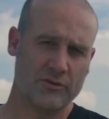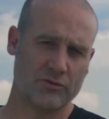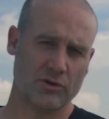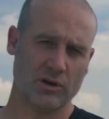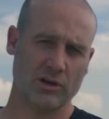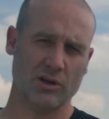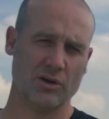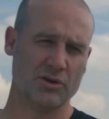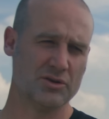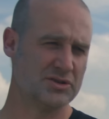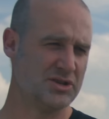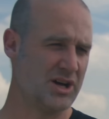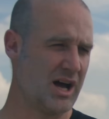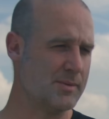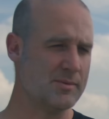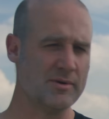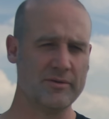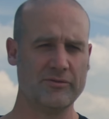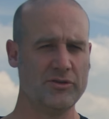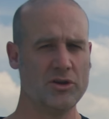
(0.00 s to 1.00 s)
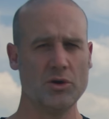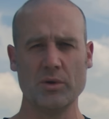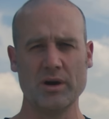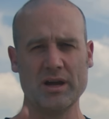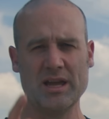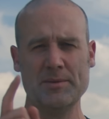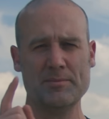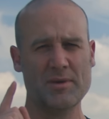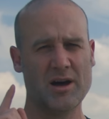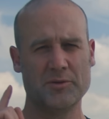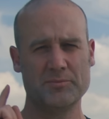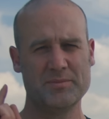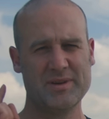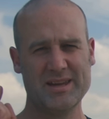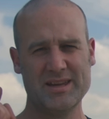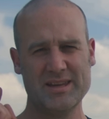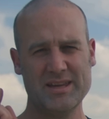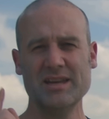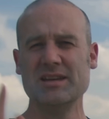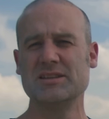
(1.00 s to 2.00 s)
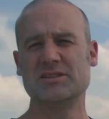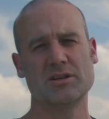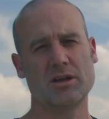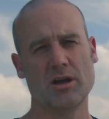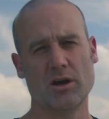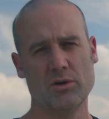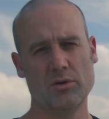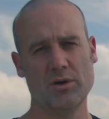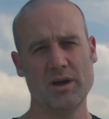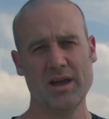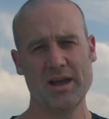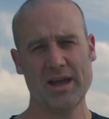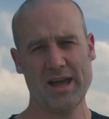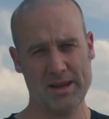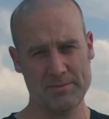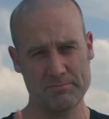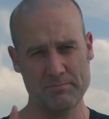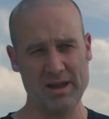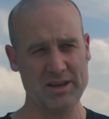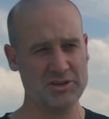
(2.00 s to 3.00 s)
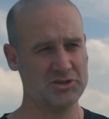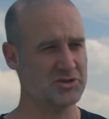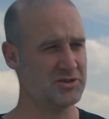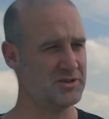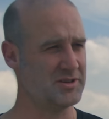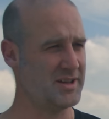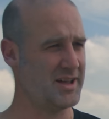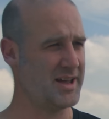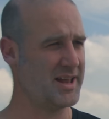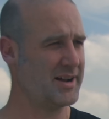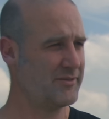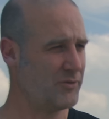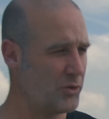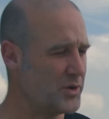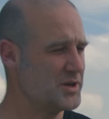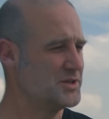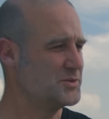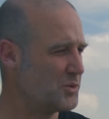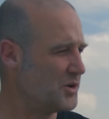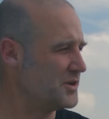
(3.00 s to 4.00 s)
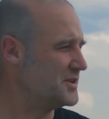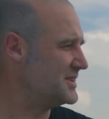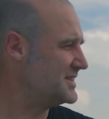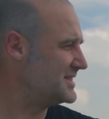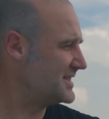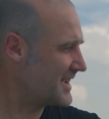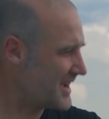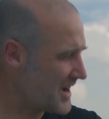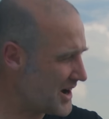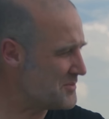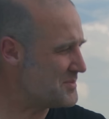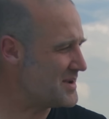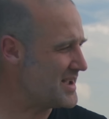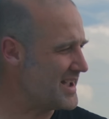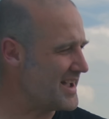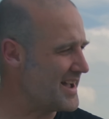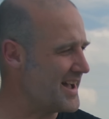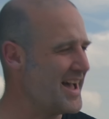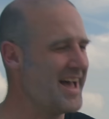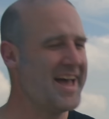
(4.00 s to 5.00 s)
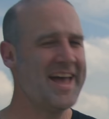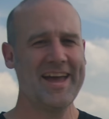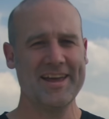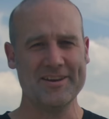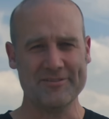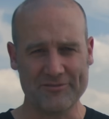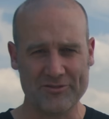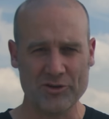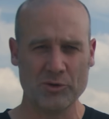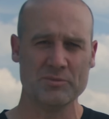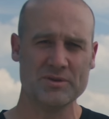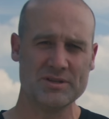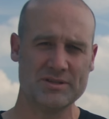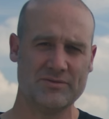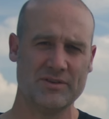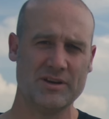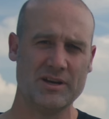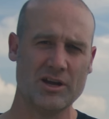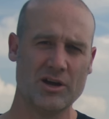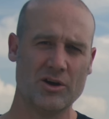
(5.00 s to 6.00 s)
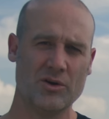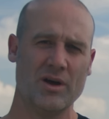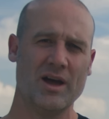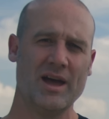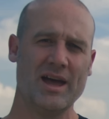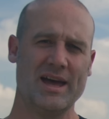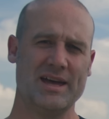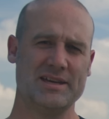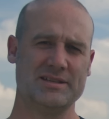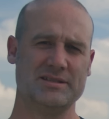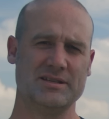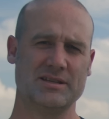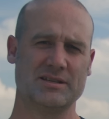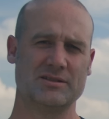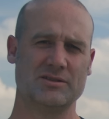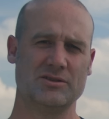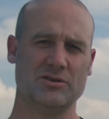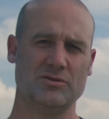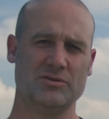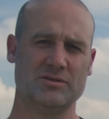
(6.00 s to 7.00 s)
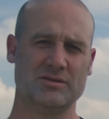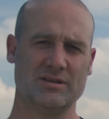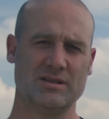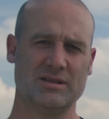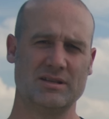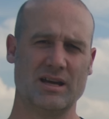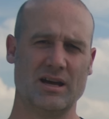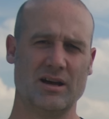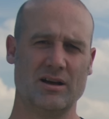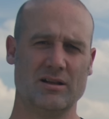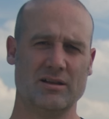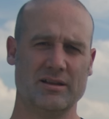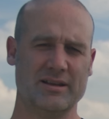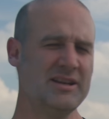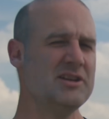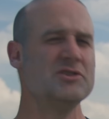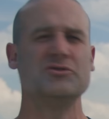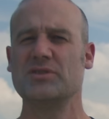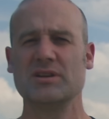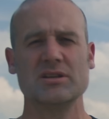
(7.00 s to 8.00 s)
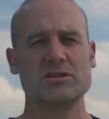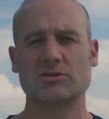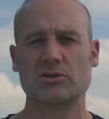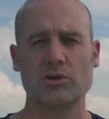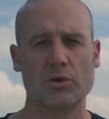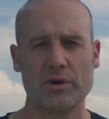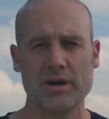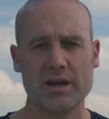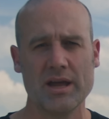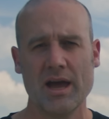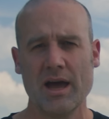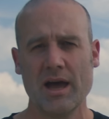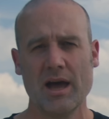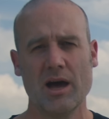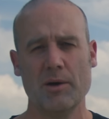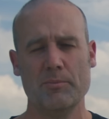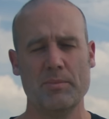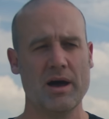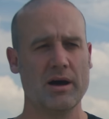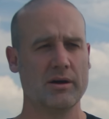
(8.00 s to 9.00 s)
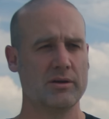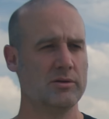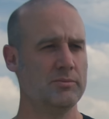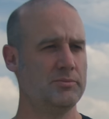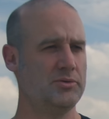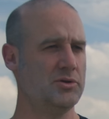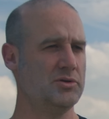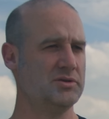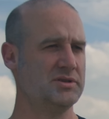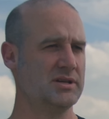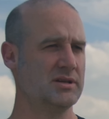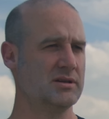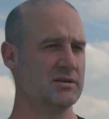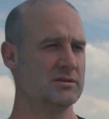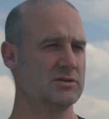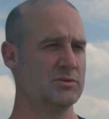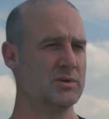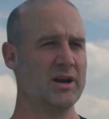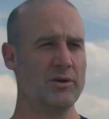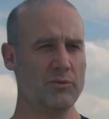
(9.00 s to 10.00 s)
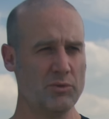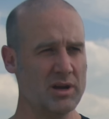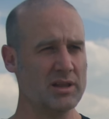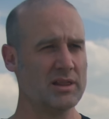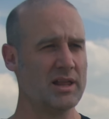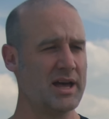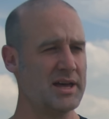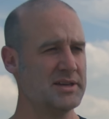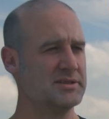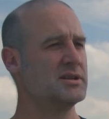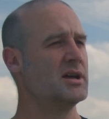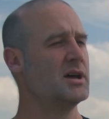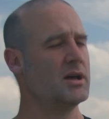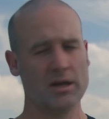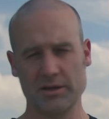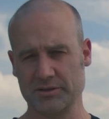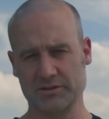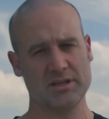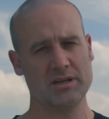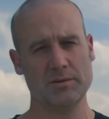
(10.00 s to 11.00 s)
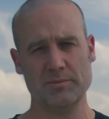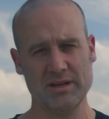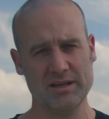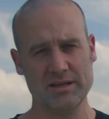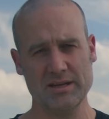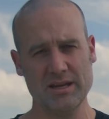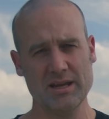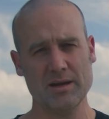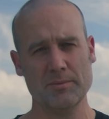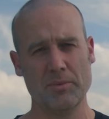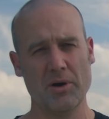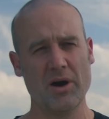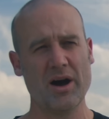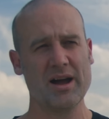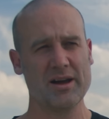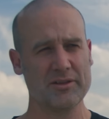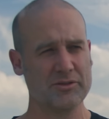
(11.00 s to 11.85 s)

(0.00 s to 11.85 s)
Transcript: for a long time. A viewer emailed me years ago and mentioned it, and I've always wanted to come here and film this video as an excuse to tell an interesting story about computing. So when I realized I was going to be nearby,